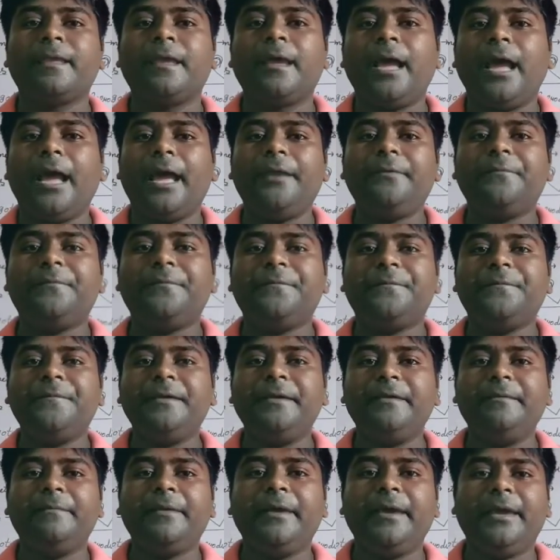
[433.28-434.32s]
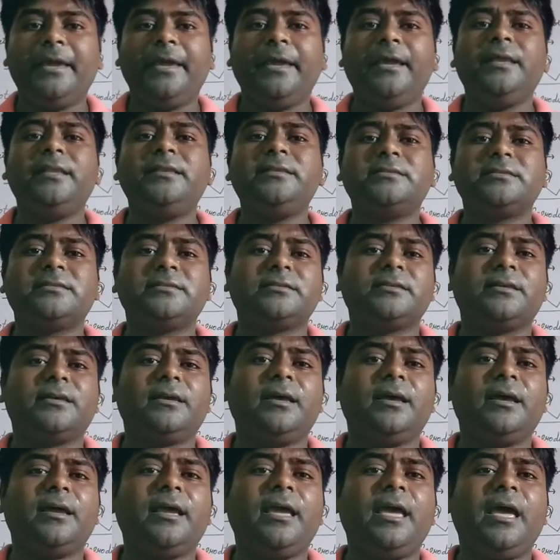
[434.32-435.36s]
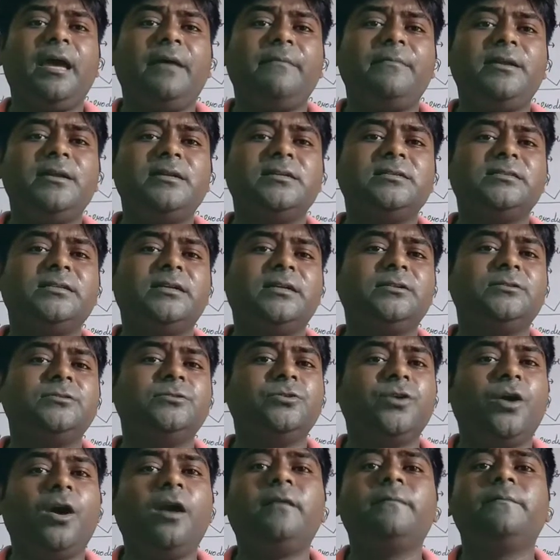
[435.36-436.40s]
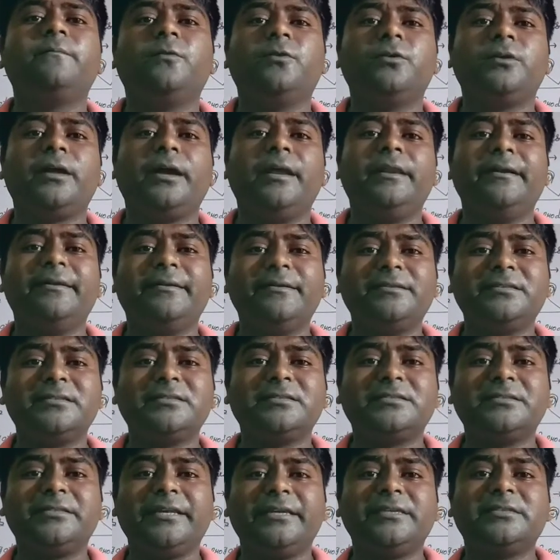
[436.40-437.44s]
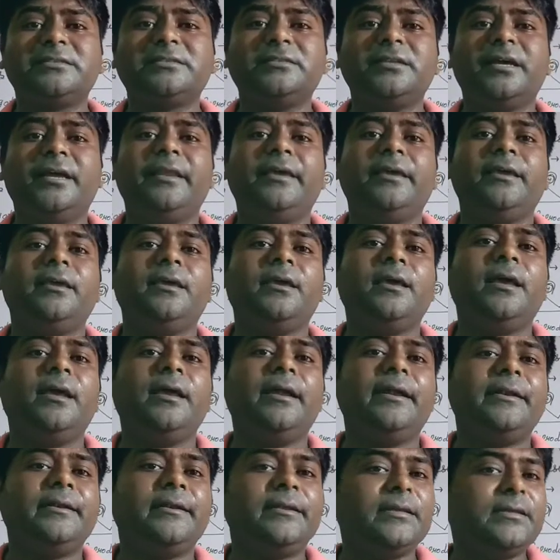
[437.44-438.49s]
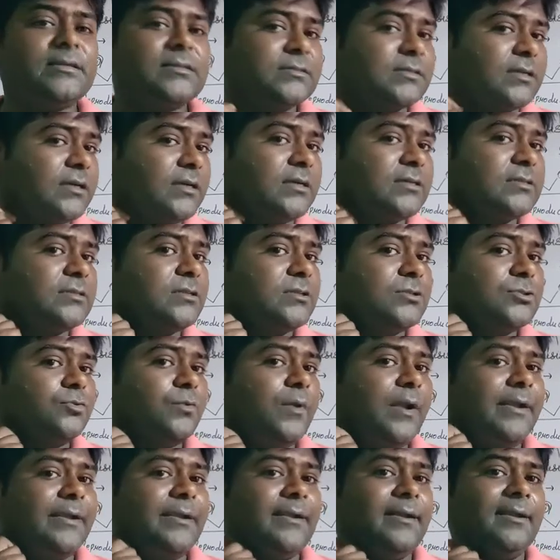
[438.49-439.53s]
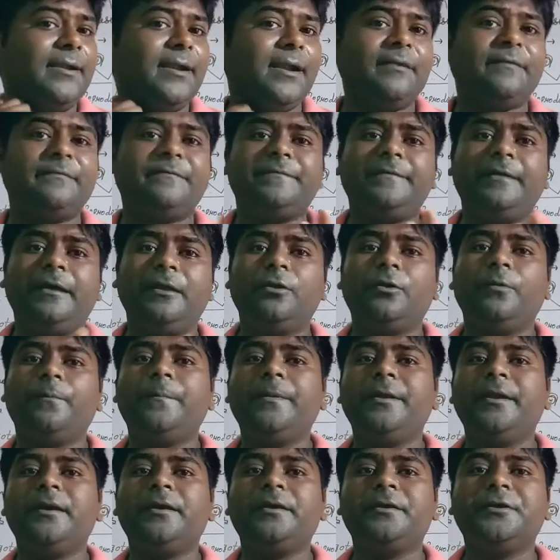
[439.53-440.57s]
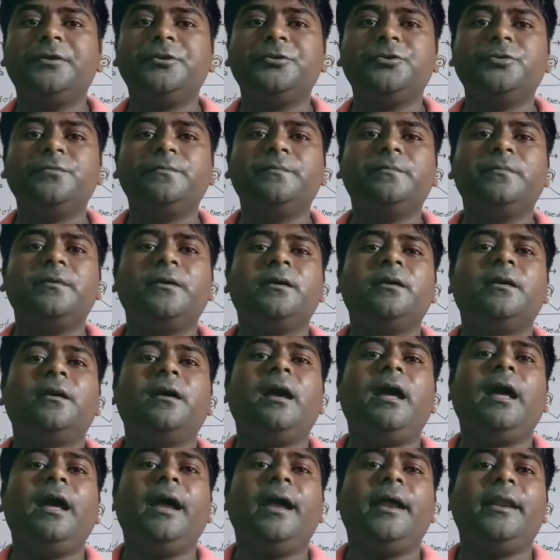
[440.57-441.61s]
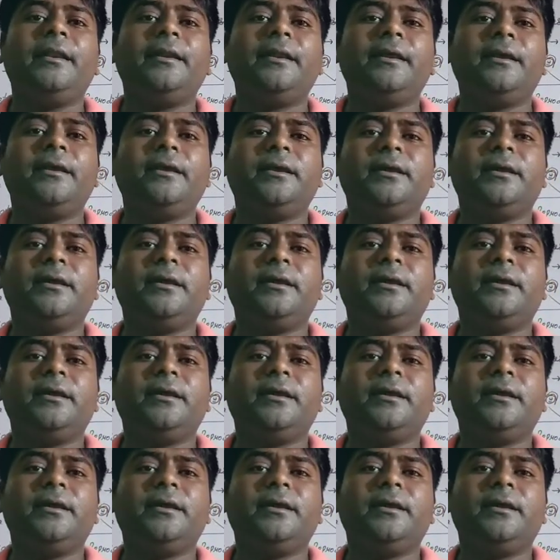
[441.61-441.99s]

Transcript: and females gametes are not motile. It is stationary. It is situated at fallopian tube, and